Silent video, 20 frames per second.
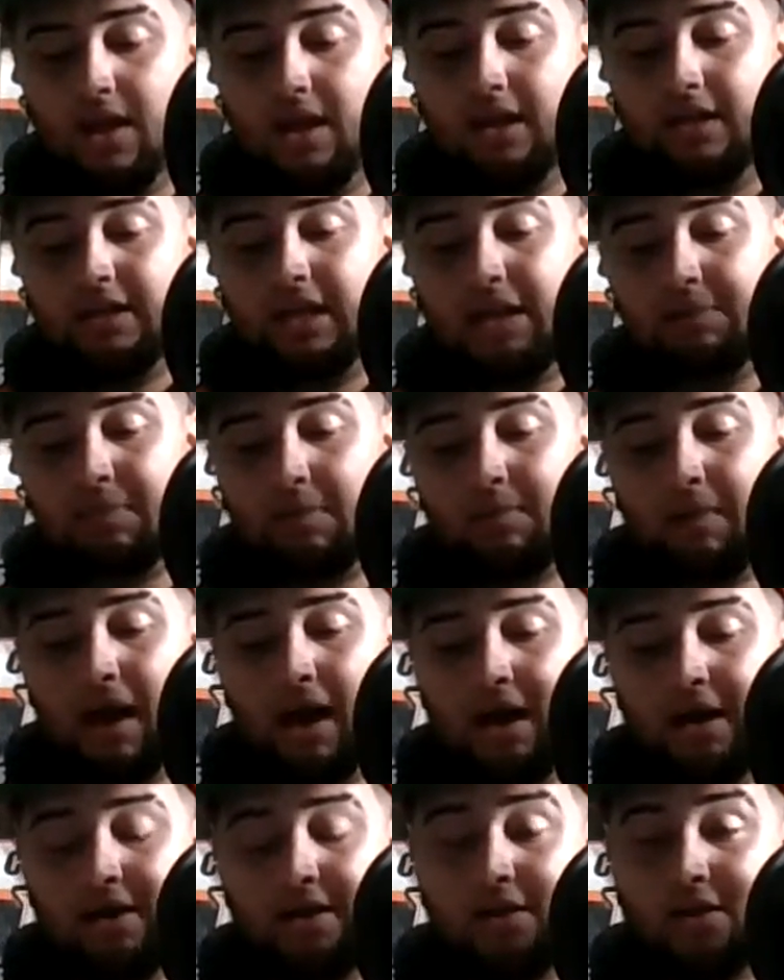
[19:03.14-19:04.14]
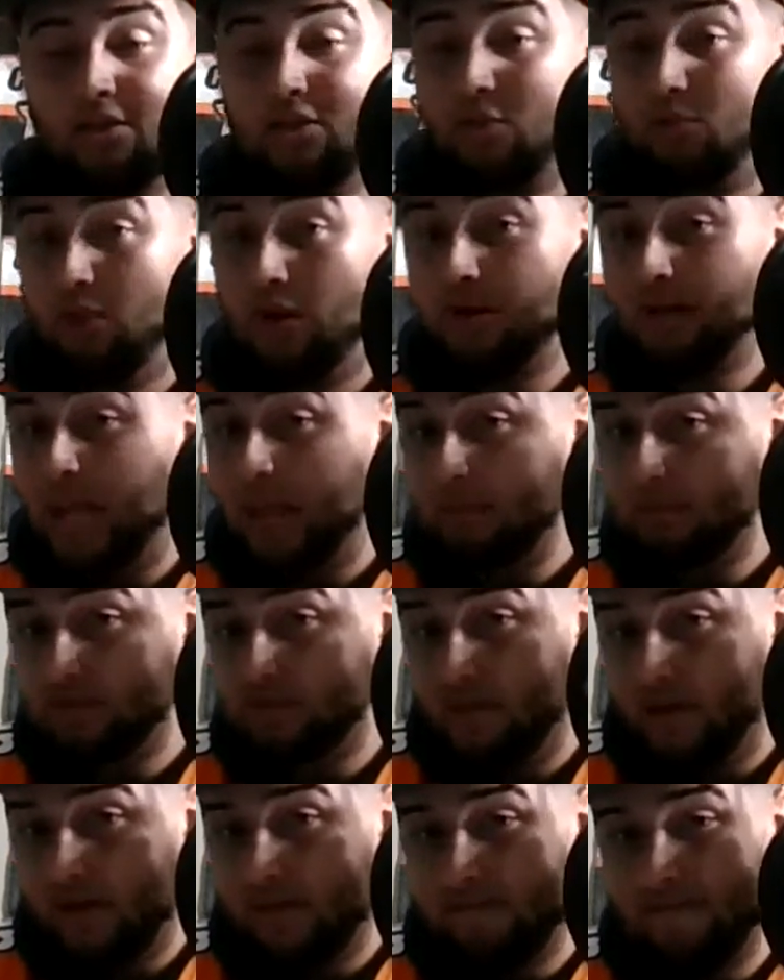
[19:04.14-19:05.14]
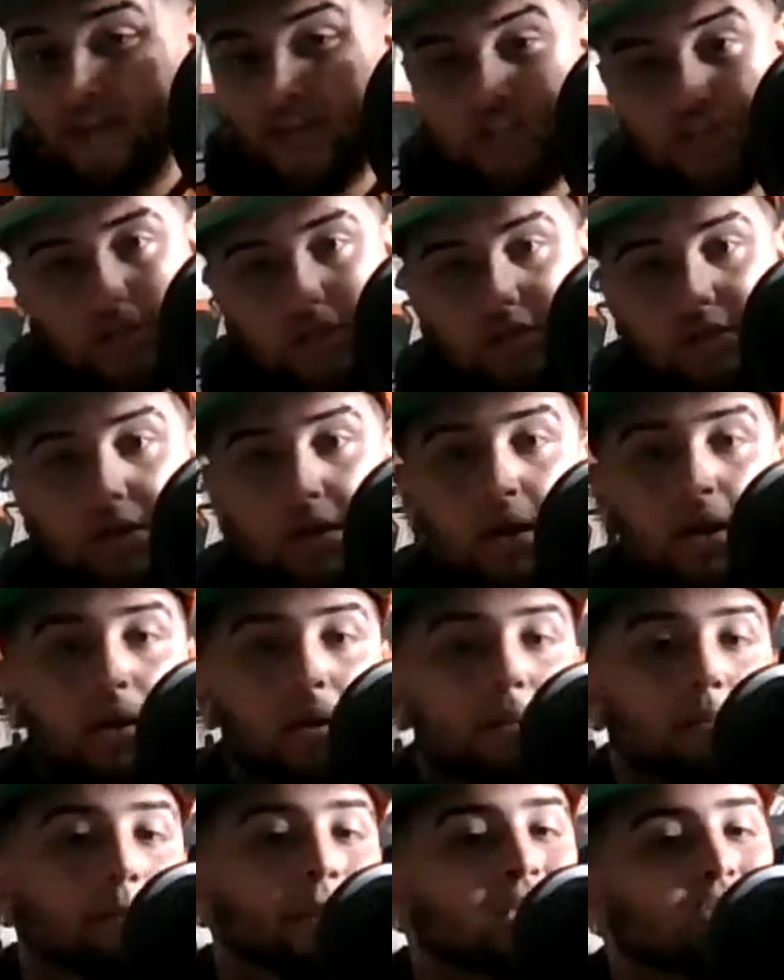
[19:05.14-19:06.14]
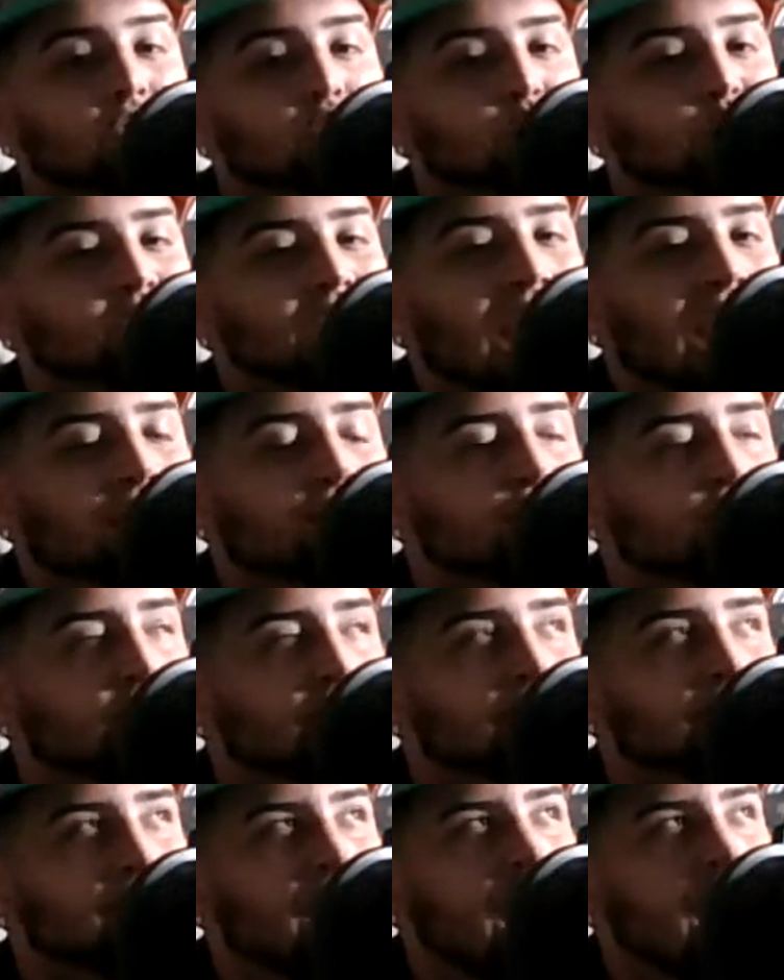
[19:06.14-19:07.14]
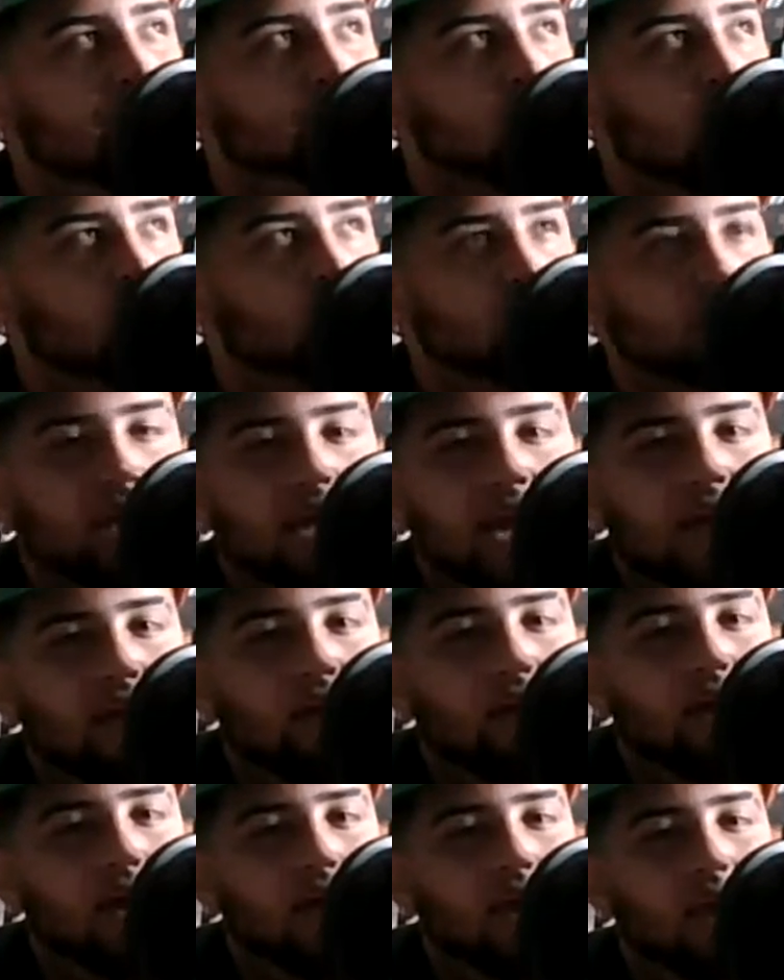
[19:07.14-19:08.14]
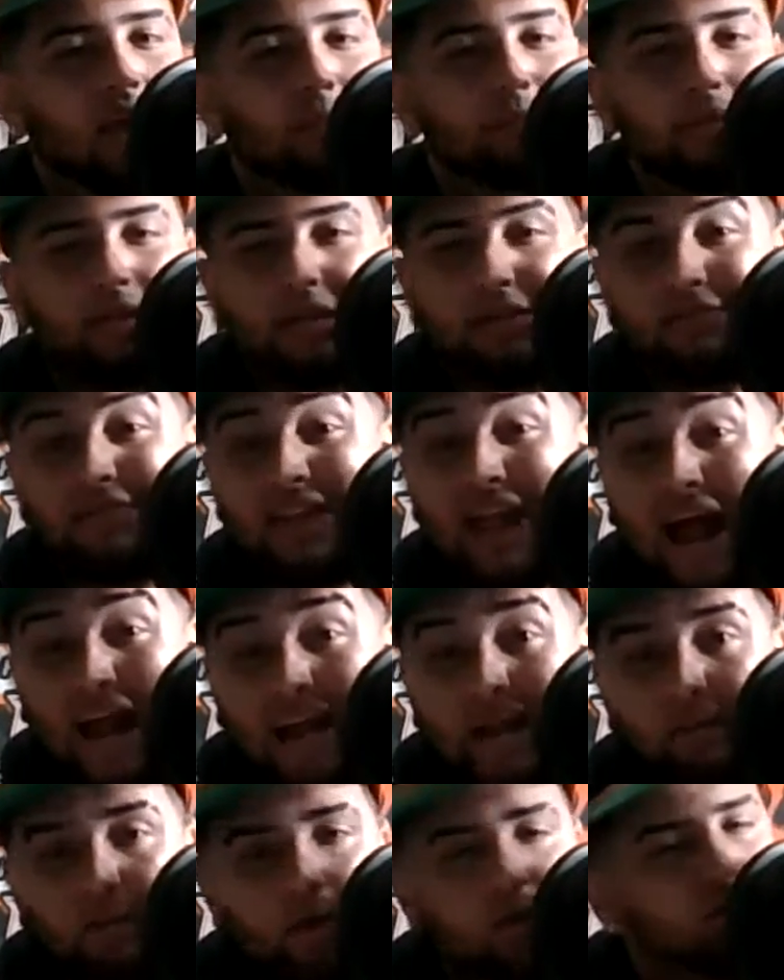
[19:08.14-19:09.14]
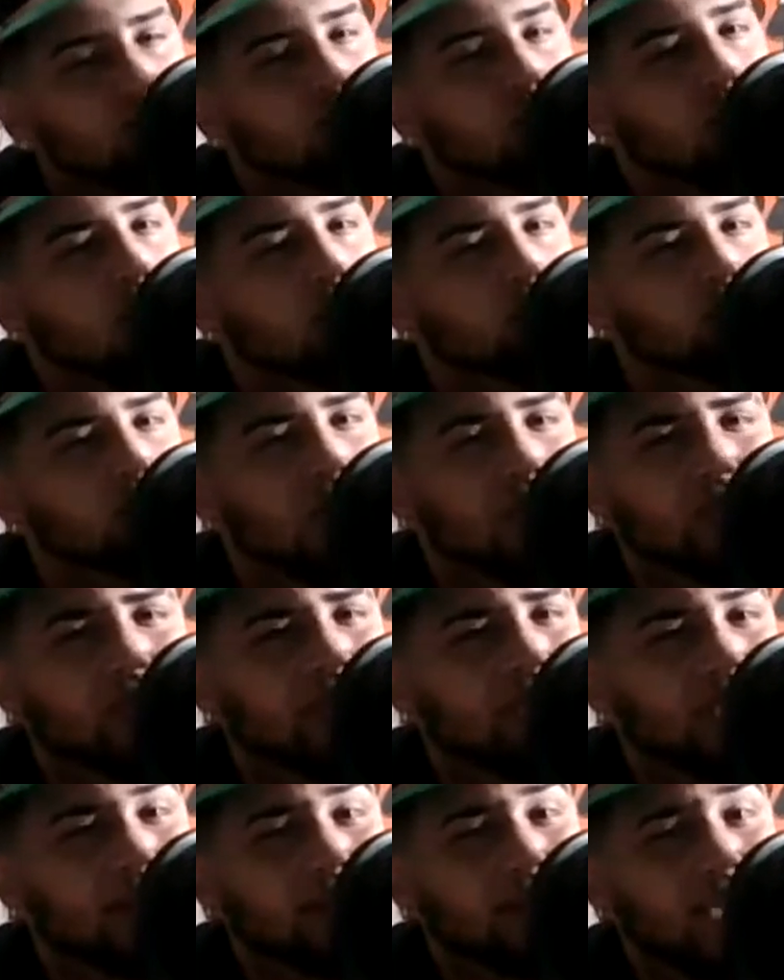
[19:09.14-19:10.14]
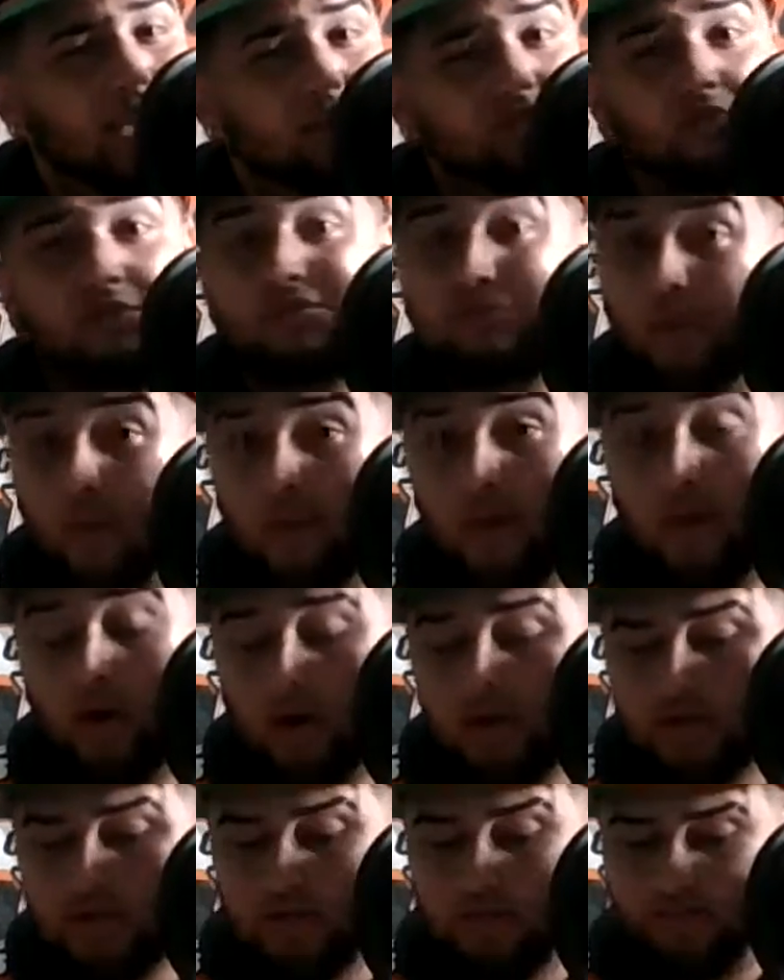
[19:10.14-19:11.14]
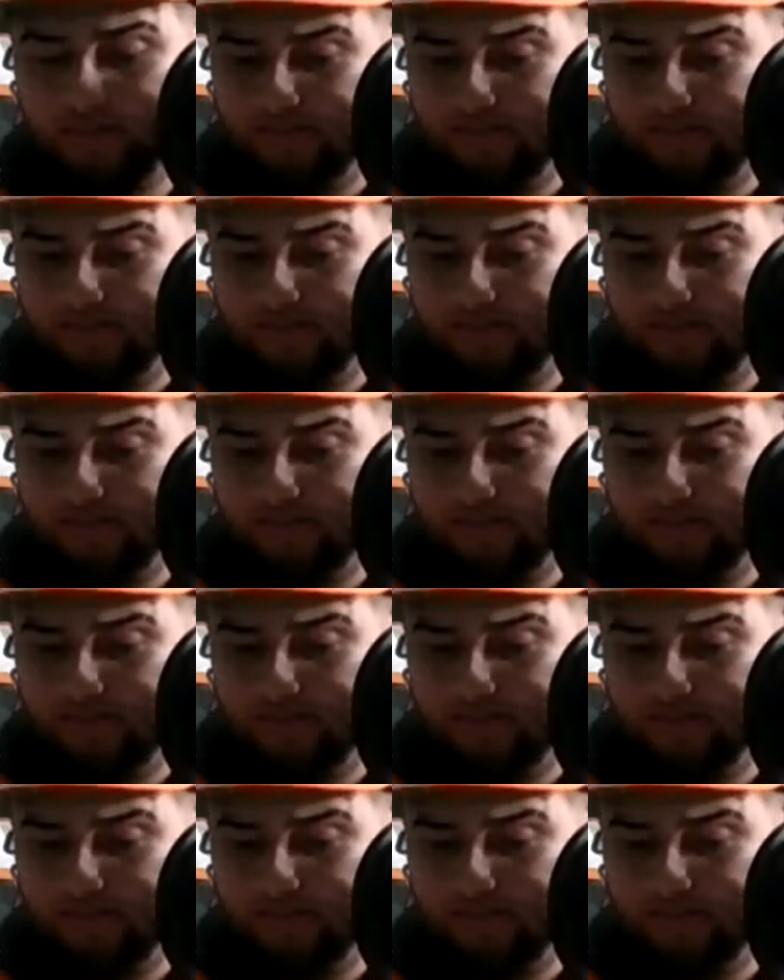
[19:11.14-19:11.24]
Keep in mind, the run game was very efficient. Mixon was averaging 5 yards a carry and I believe 90 rushing yards, and I think he had a catch for 4 yards.